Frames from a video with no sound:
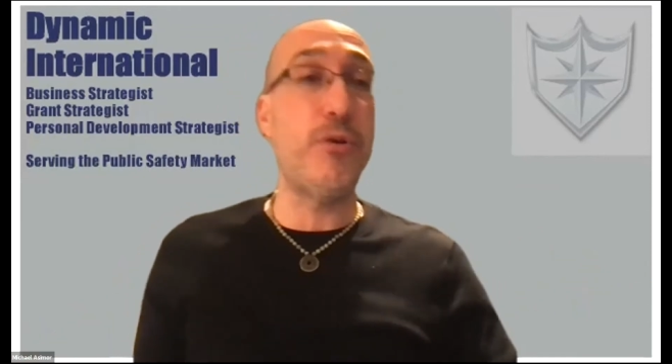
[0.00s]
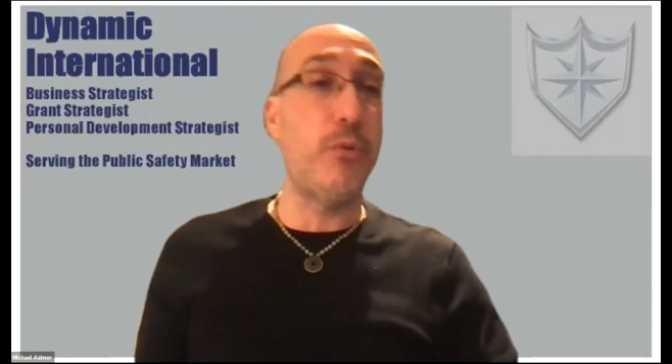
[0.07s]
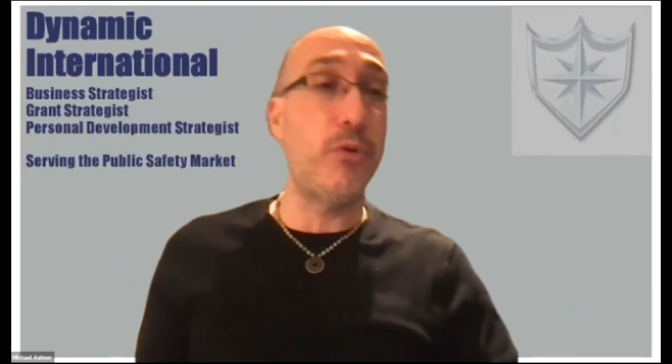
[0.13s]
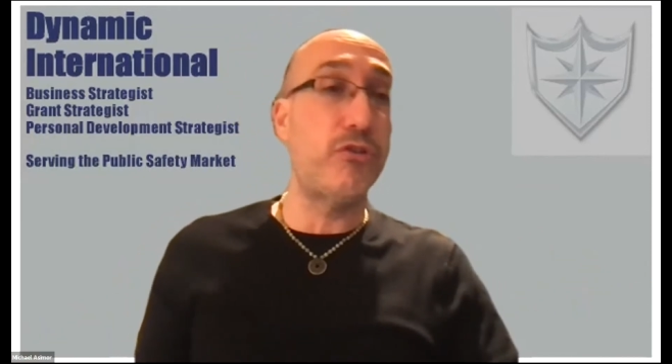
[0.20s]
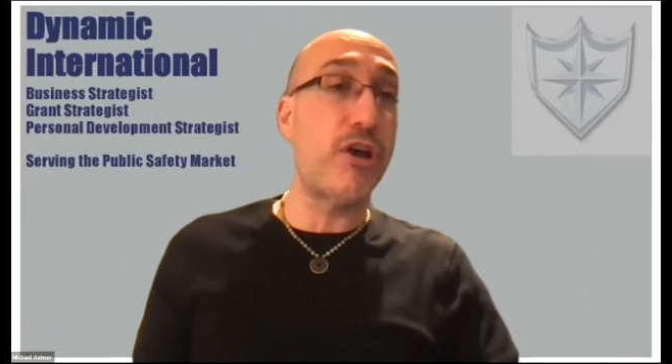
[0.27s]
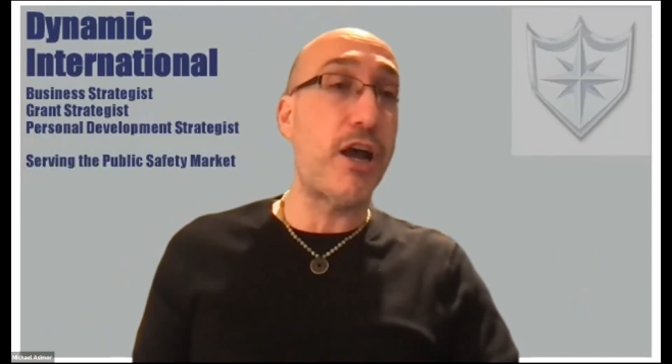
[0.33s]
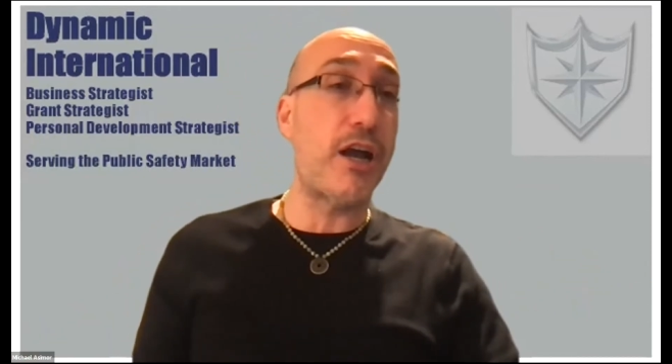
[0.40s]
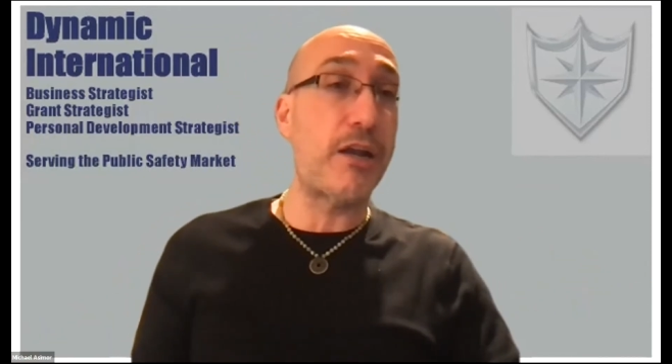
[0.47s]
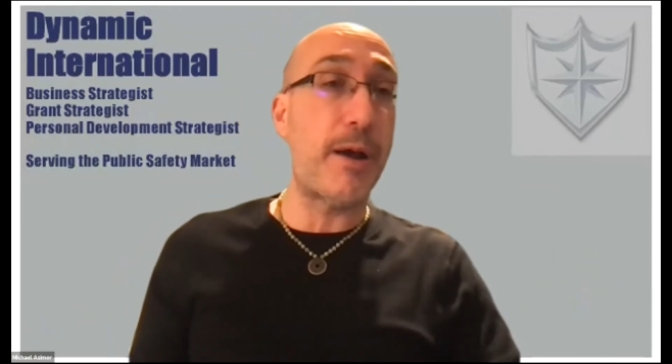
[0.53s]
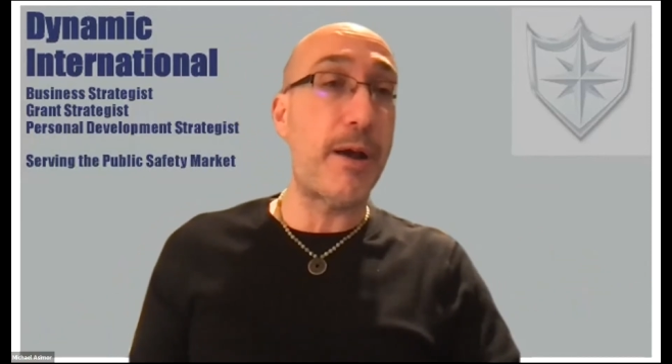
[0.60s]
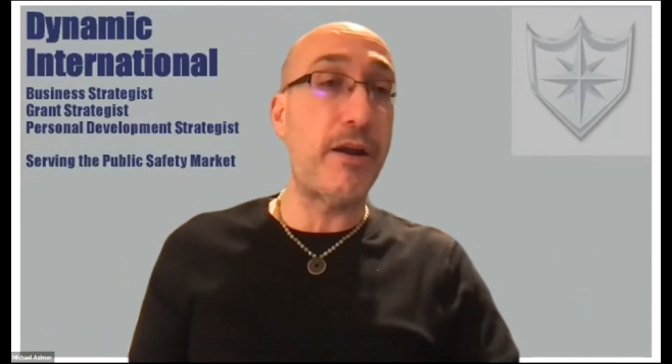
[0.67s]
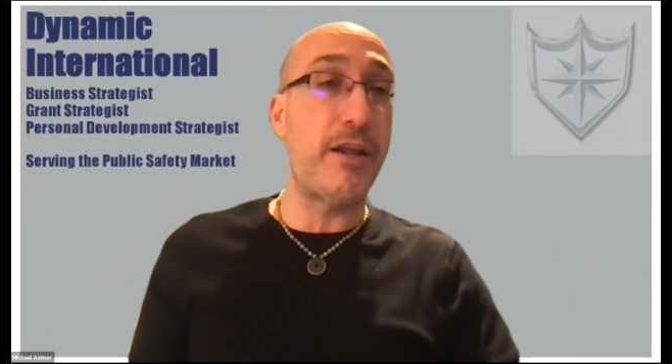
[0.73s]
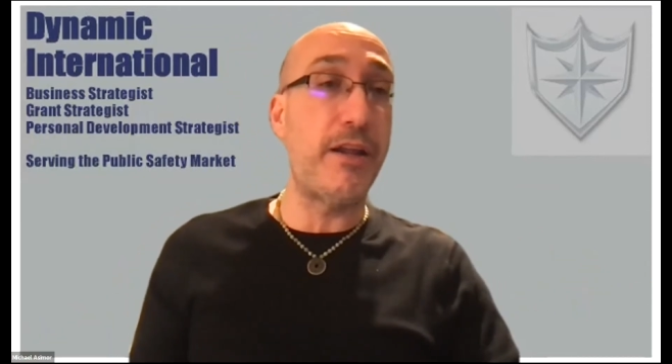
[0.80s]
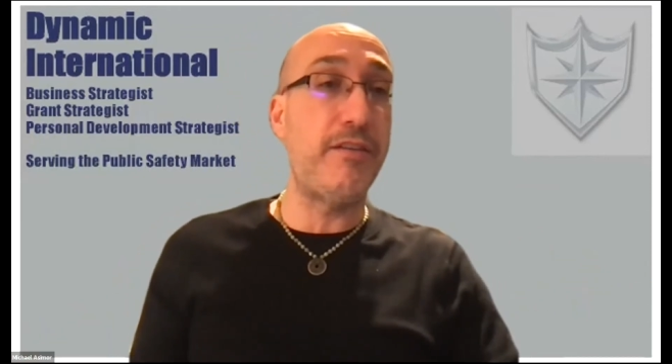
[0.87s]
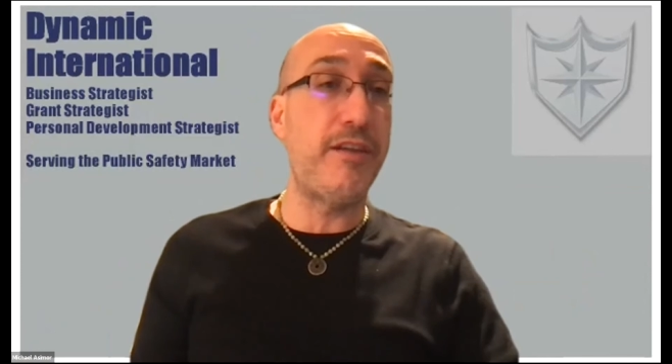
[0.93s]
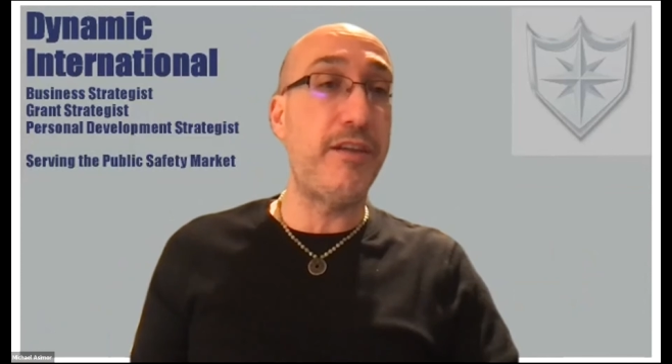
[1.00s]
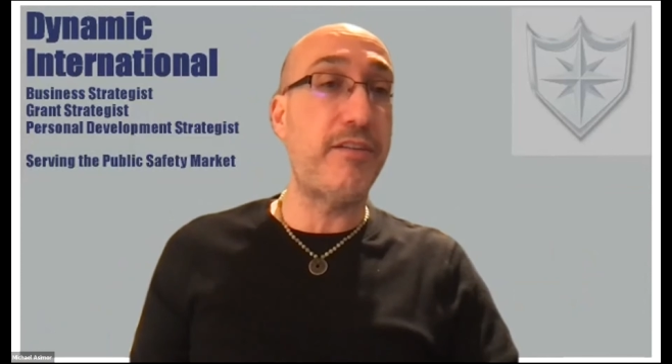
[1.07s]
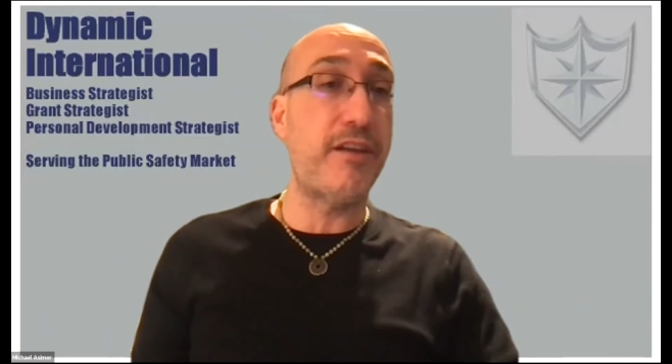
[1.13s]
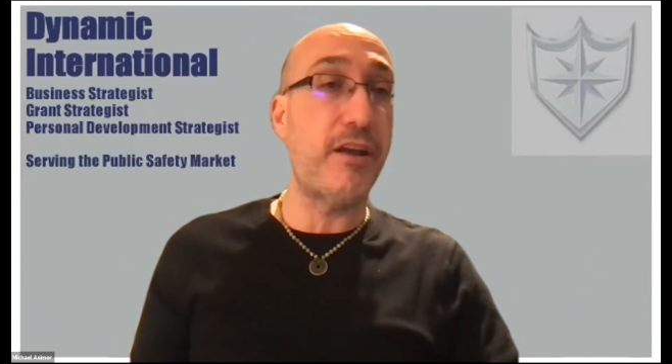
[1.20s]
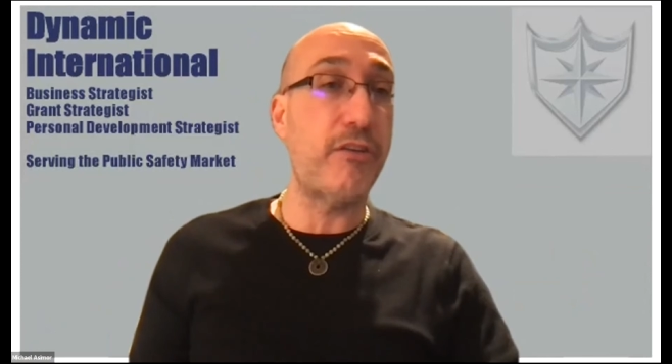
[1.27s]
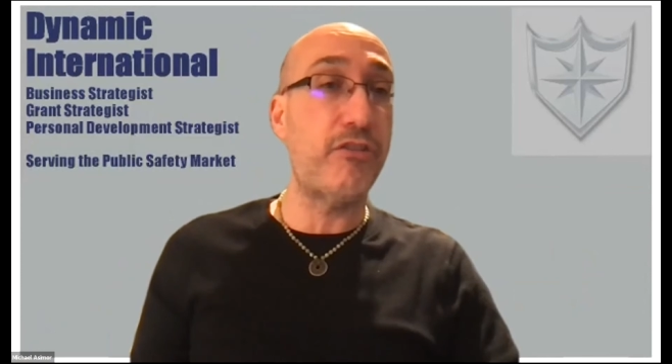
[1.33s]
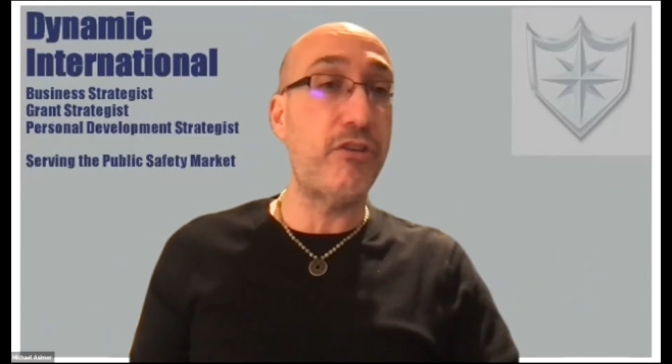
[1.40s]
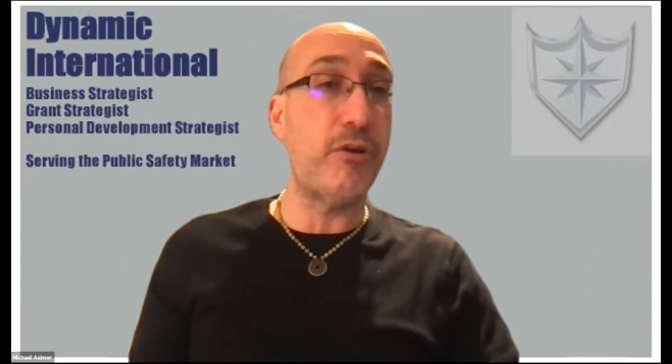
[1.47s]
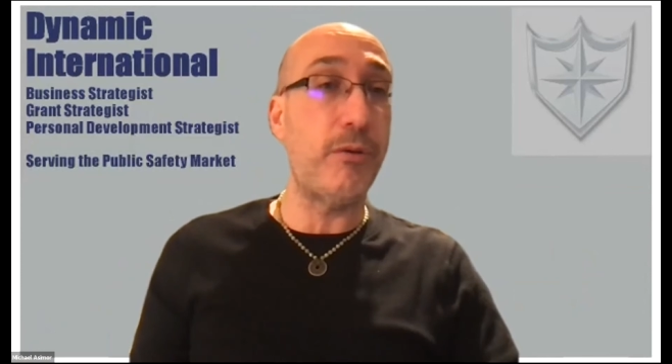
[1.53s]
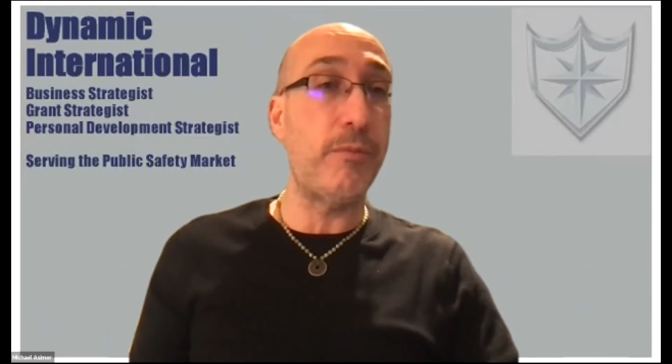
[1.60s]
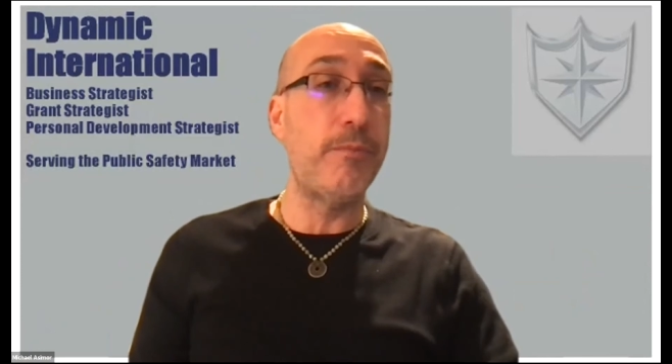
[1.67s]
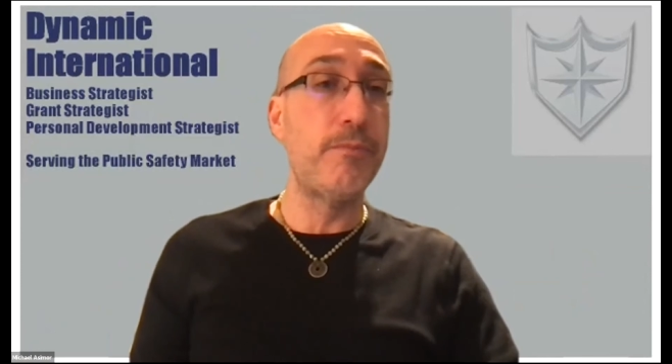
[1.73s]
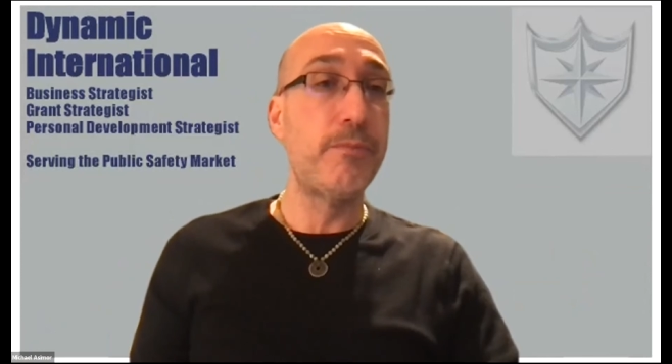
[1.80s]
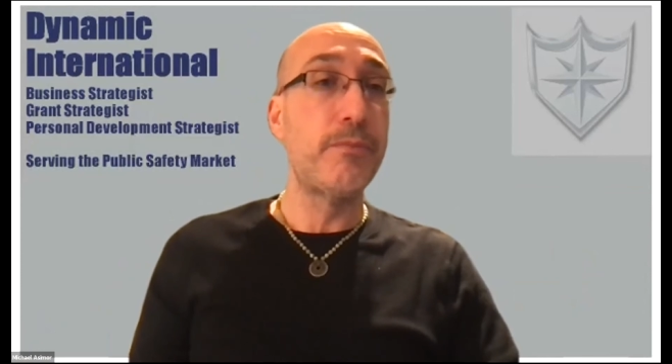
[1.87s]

We'll talk about it in detail soon.